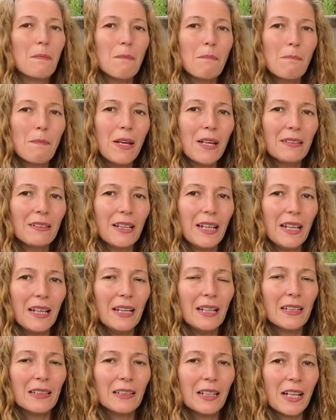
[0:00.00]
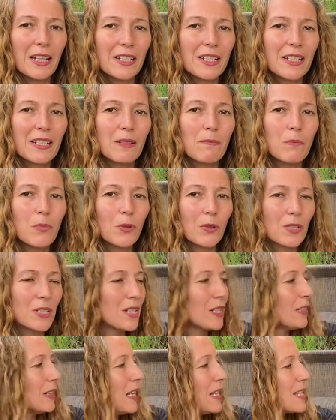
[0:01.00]
Millie learnt an
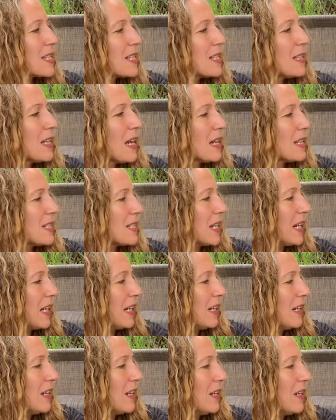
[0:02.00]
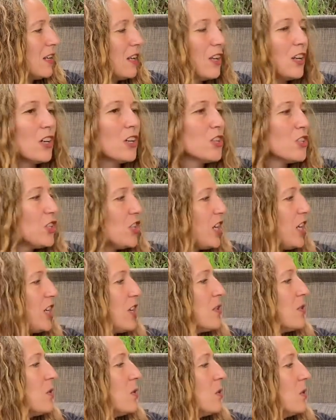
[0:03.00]
important lesson that day. She
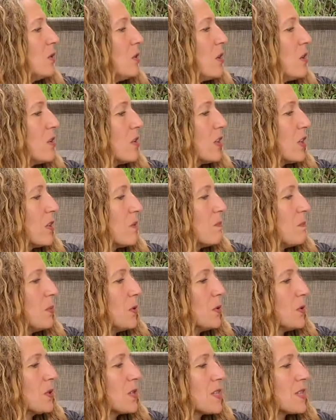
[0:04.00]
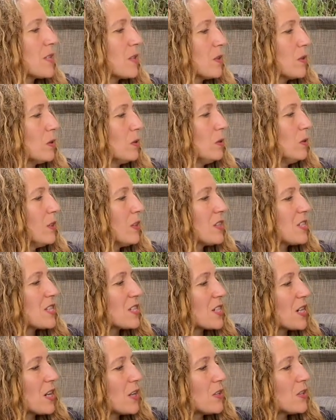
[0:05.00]
no longer boasts or looks
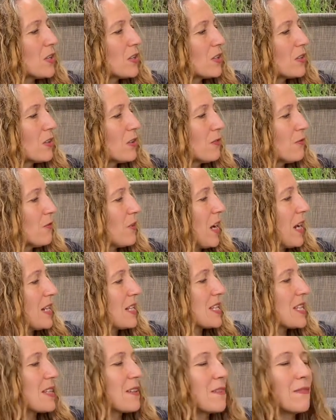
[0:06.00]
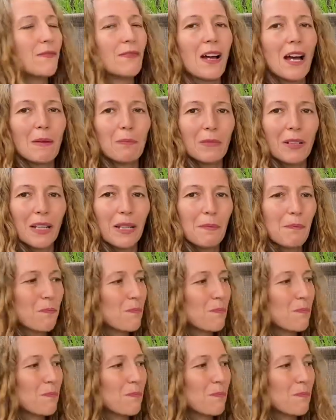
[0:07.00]
down on her friends and family.